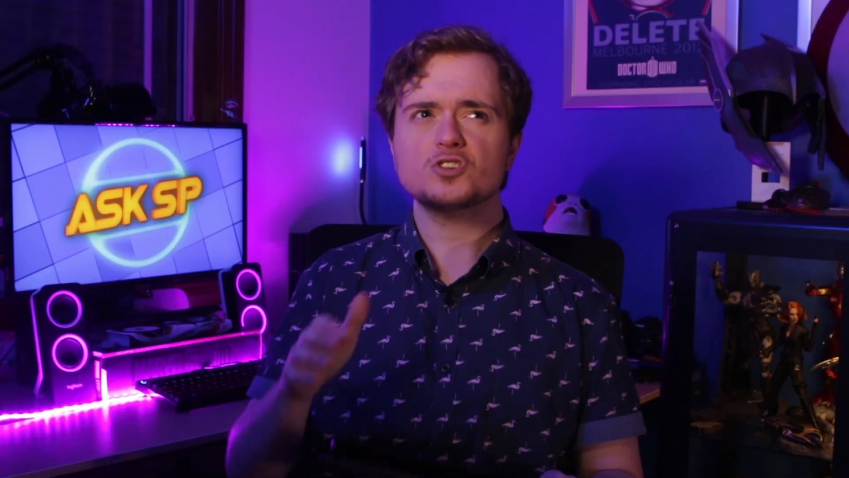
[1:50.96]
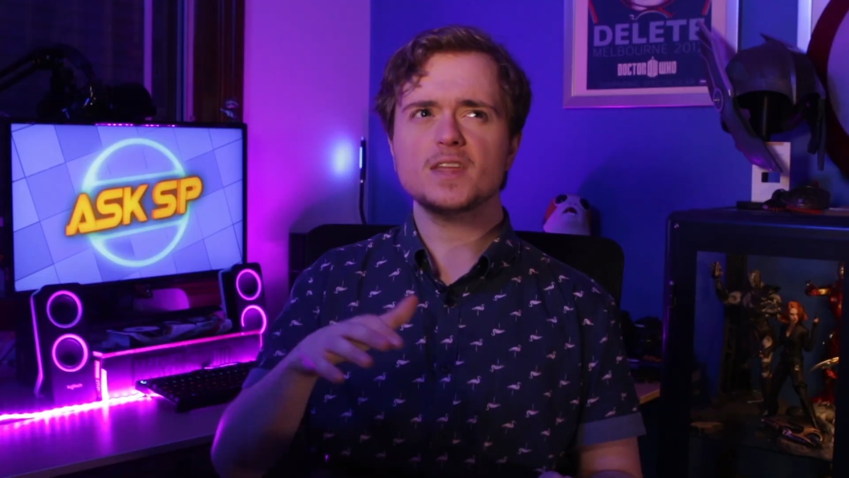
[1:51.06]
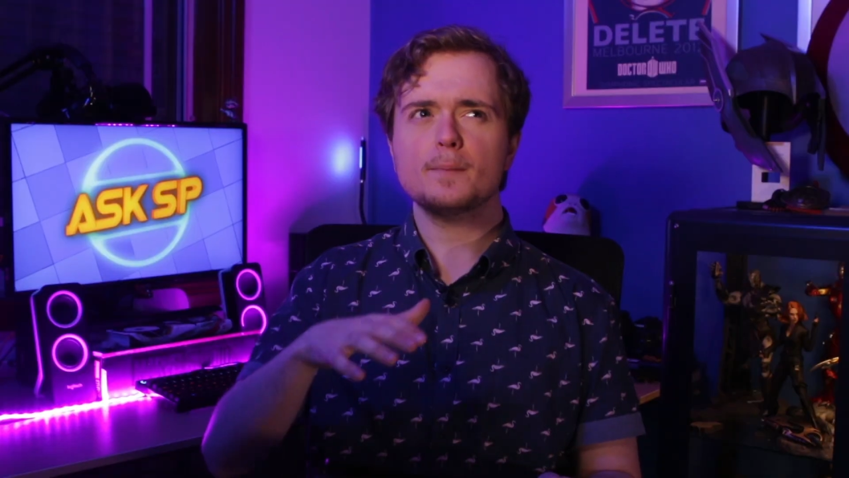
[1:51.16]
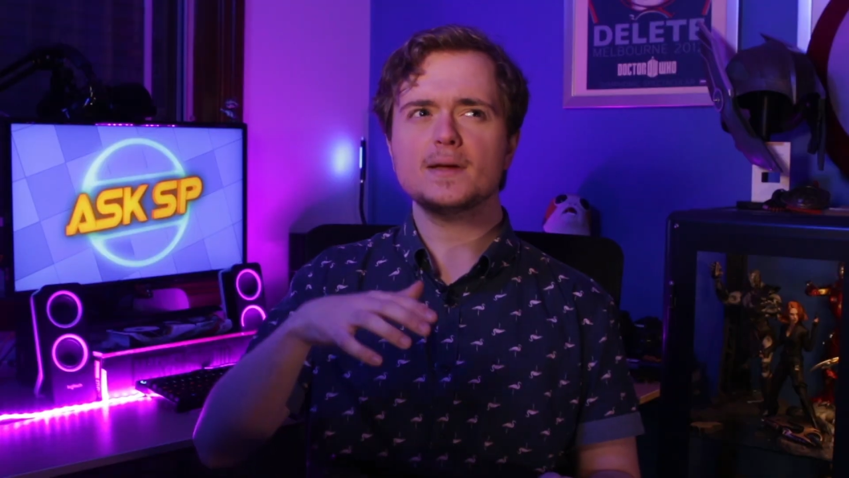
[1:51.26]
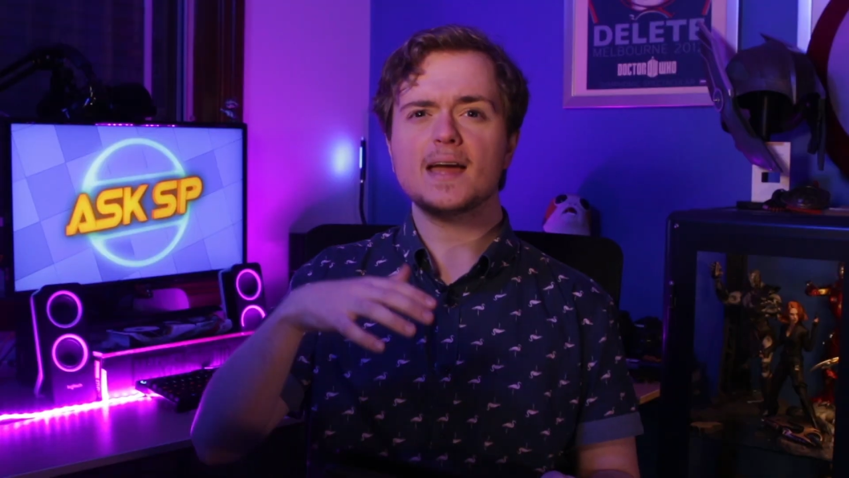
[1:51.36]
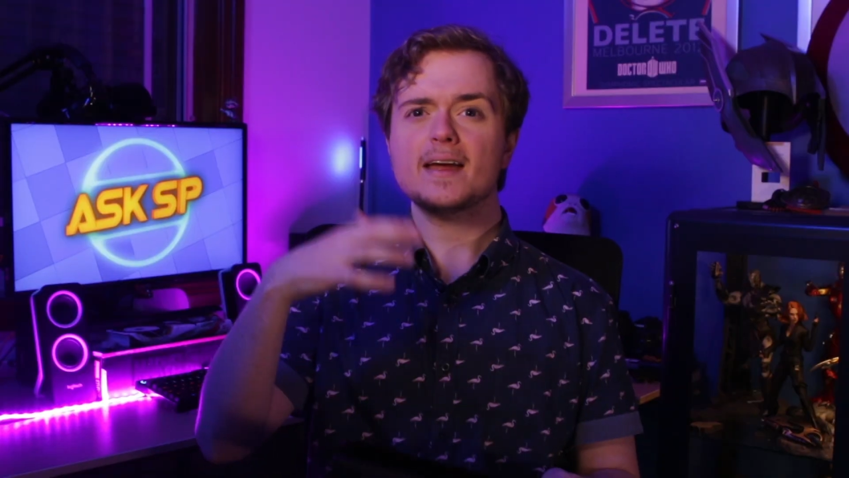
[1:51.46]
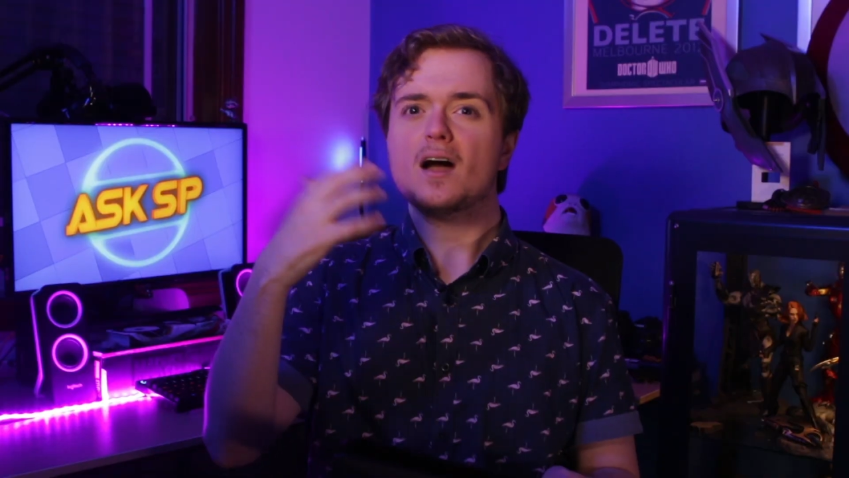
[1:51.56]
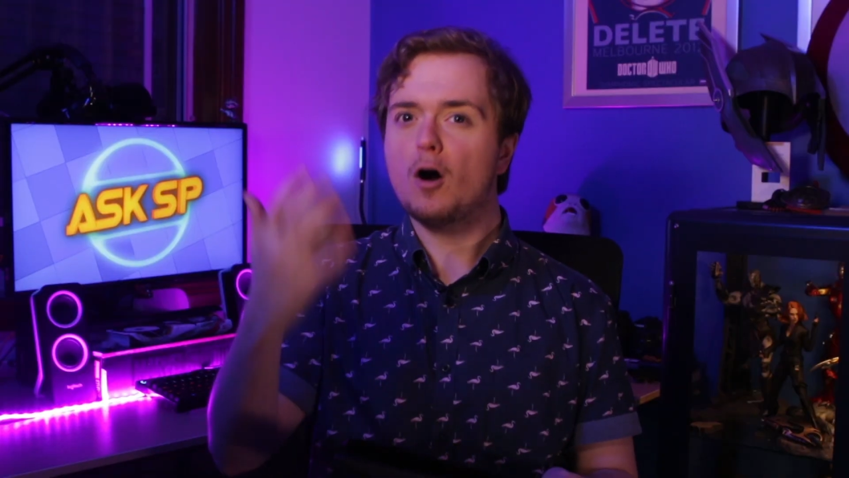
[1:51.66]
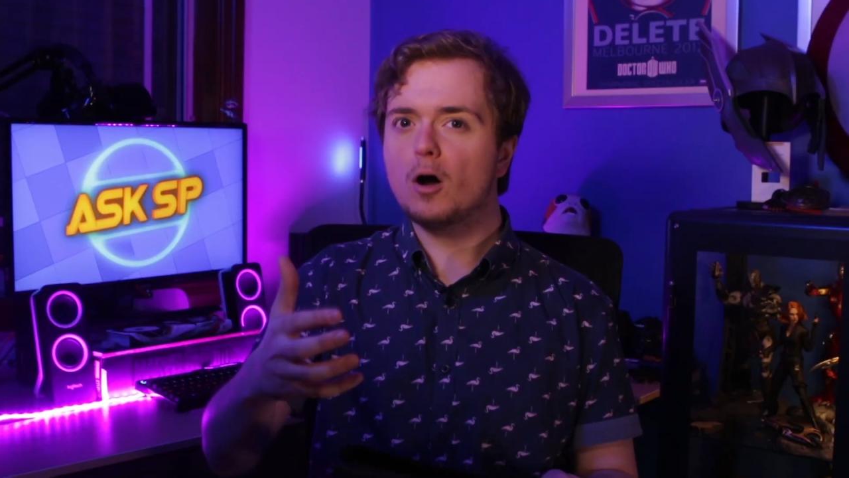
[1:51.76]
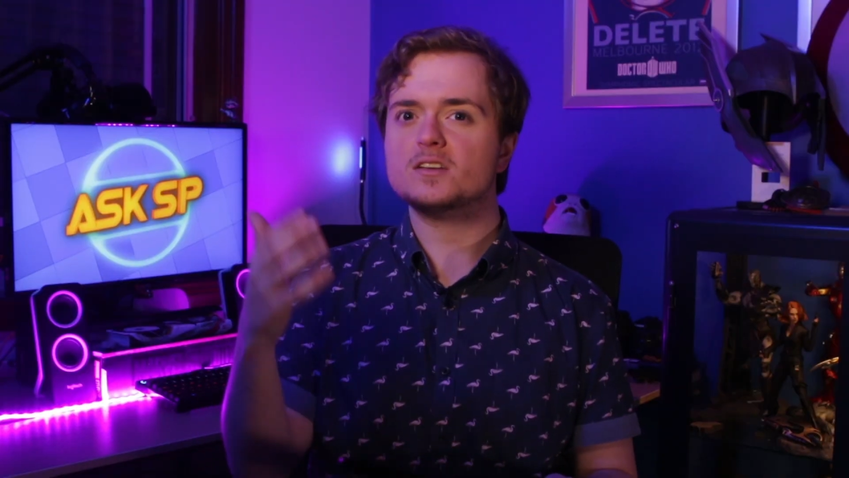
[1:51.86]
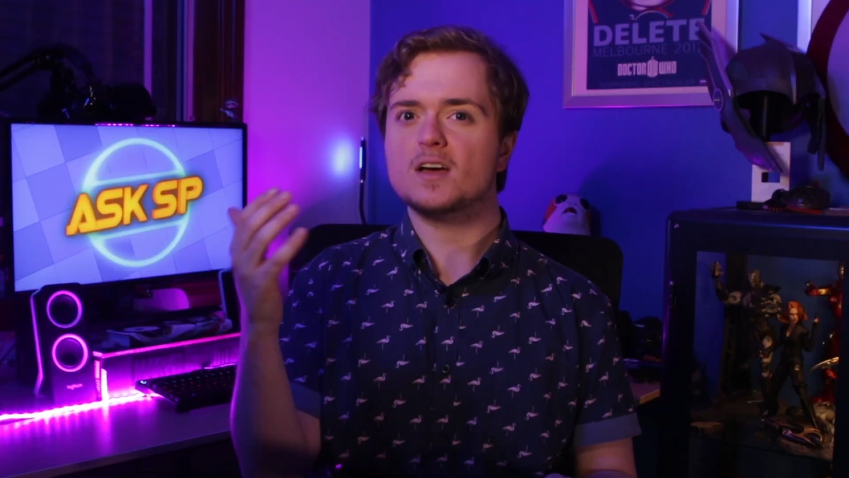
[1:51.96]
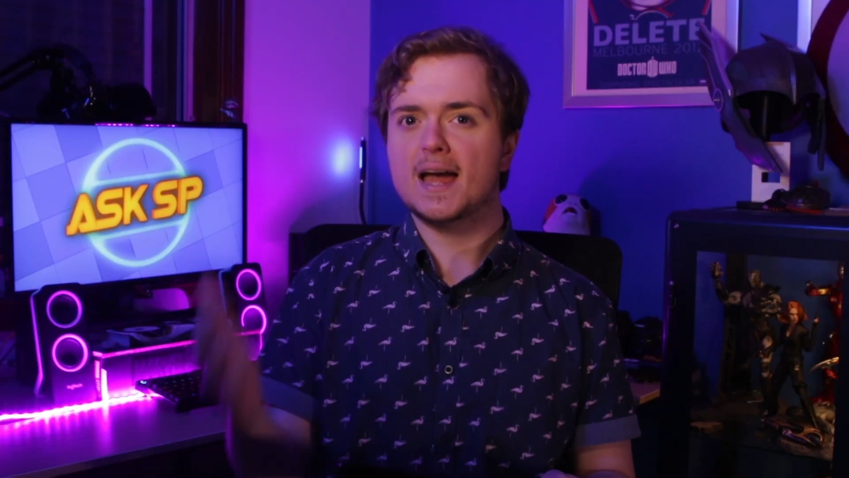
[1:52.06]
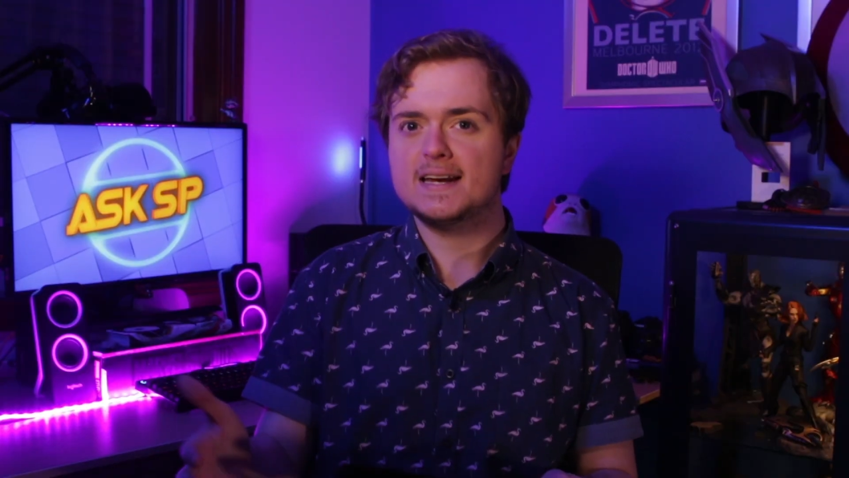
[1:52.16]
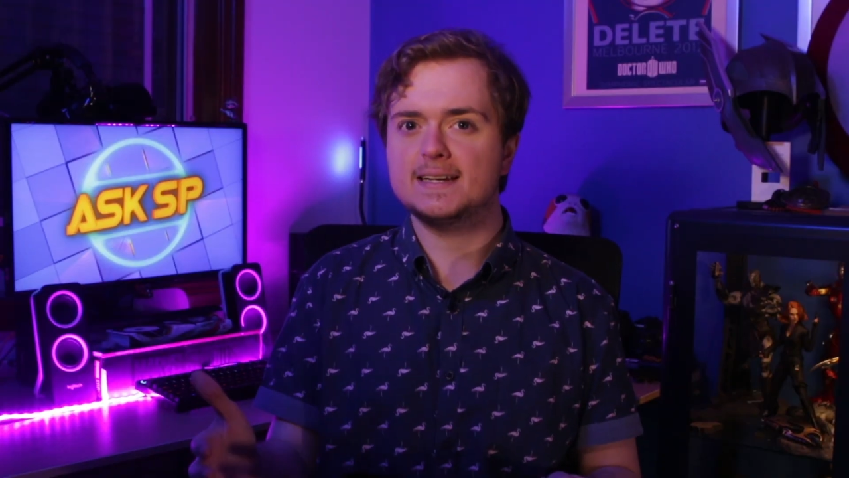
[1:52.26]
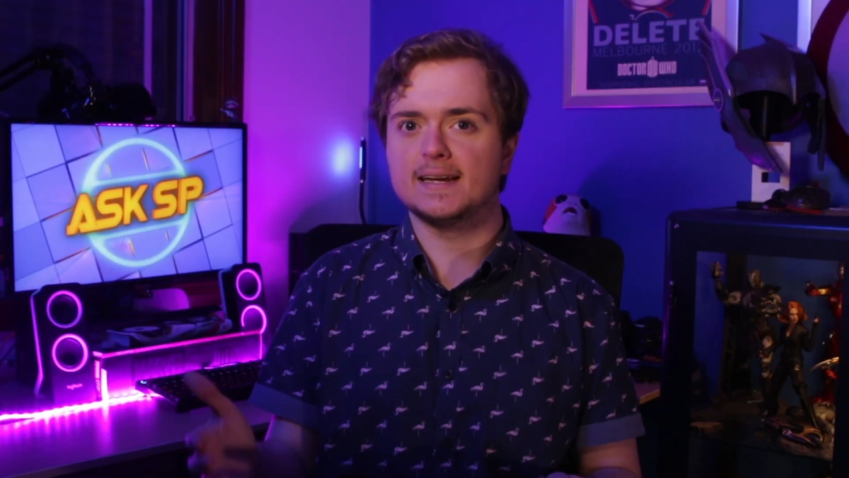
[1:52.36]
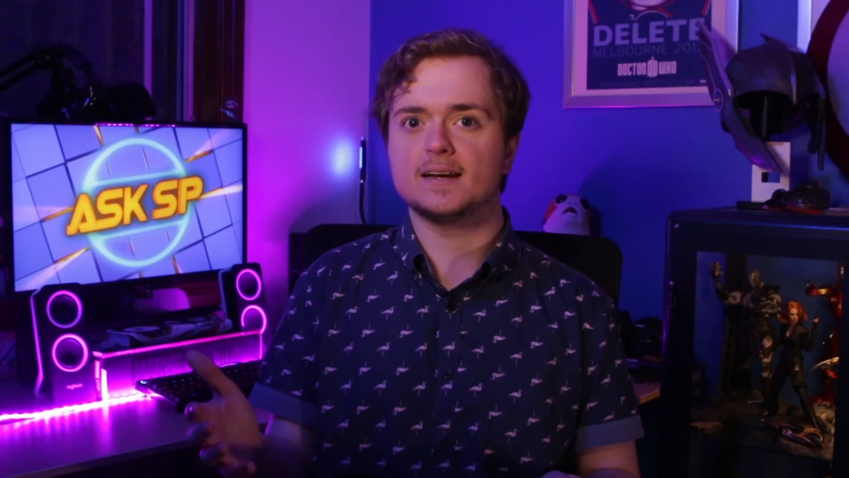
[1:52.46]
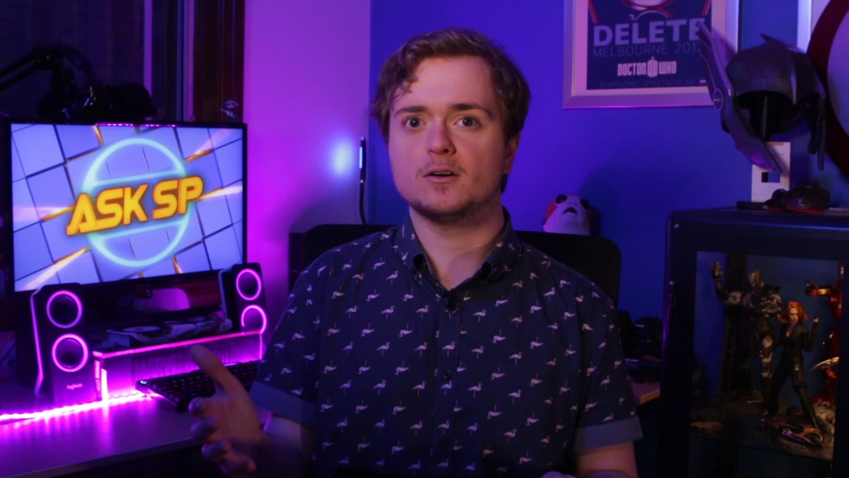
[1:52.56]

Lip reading: should that be a hot idea?